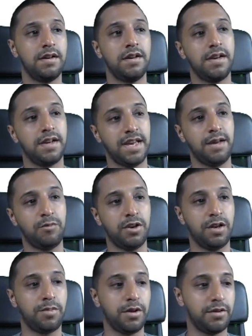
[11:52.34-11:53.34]
again, we'll
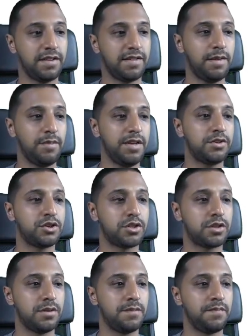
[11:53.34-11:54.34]
upload this image.
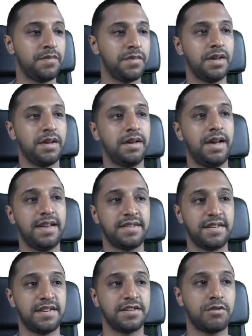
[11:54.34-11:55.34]
It has a
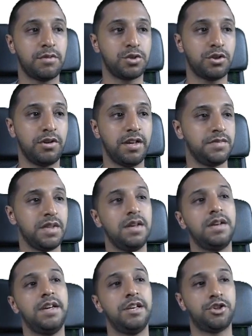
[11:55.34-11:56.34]
description on it.
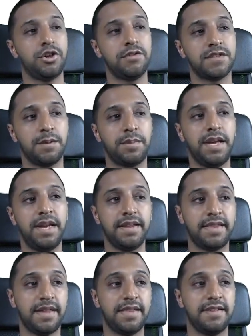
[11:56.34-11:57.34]
It shows up here
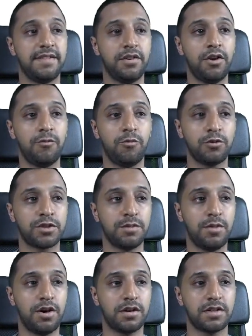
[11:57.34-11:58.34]
that there's no
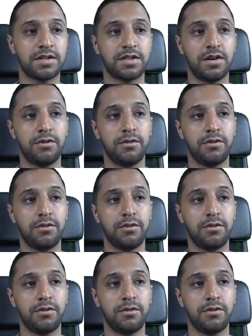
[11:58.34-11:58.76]
watermark, so